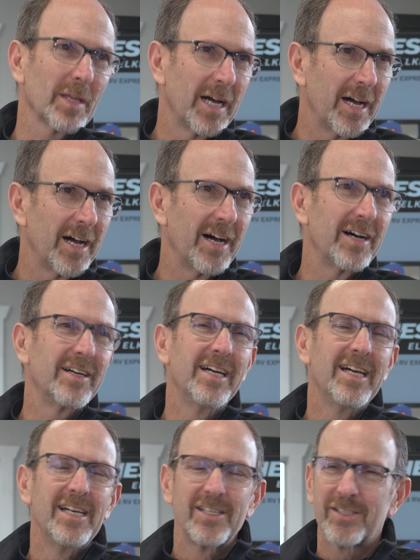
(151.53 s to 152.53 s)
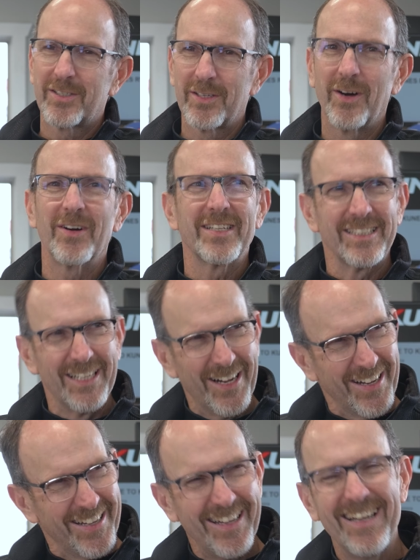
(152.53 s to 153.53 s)
I was going to ask you what
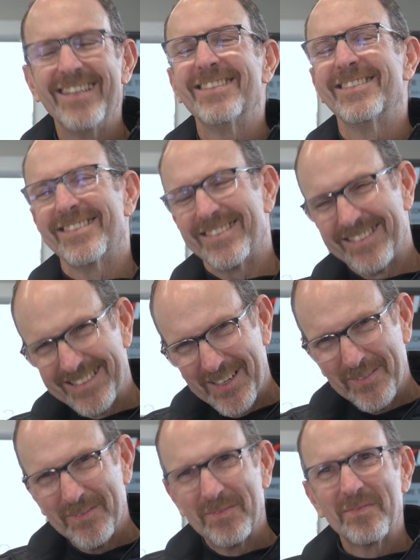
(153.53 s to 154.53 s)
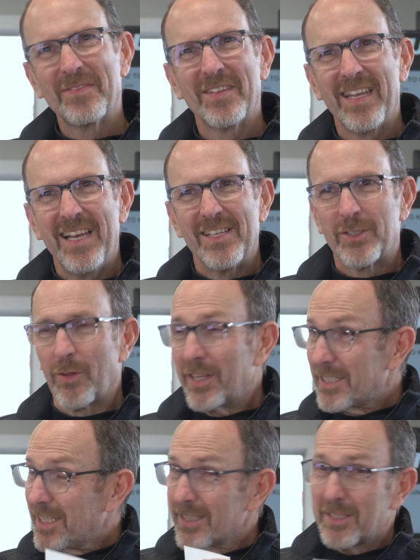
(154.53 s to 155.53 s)
brought us here specifically. Yep. So
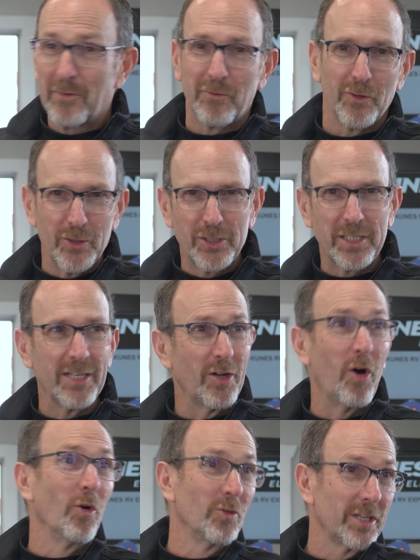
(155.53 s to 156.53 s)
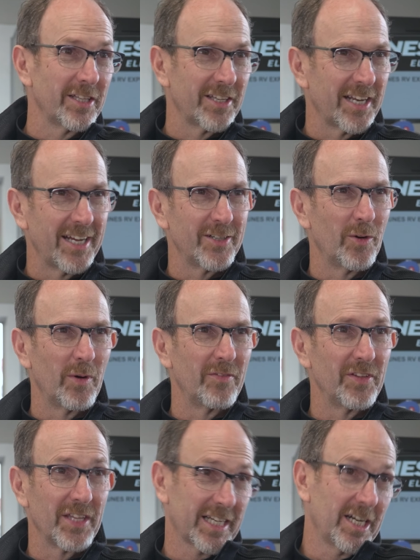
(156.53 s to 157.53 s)
this is the first and only that I know of
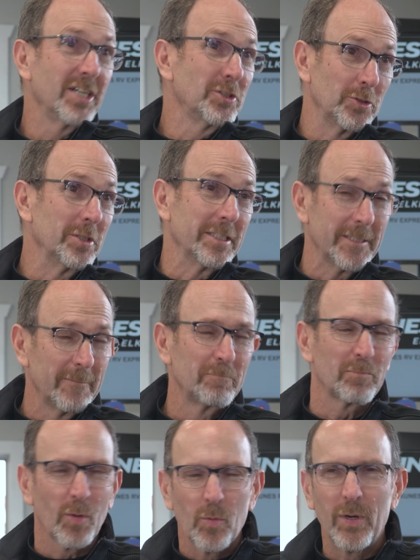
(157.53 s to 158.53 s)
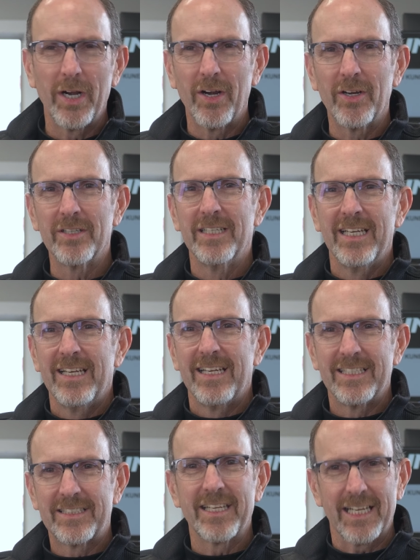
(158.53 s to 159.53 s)
in the country where
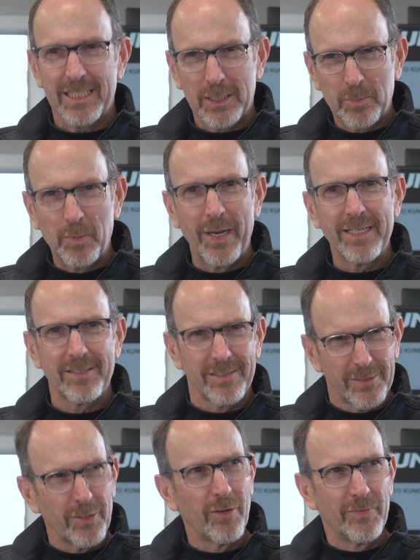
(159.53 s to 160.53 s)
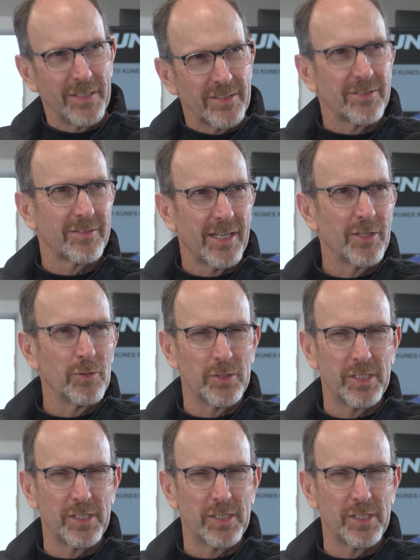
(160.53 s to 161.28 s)
it's an express service that you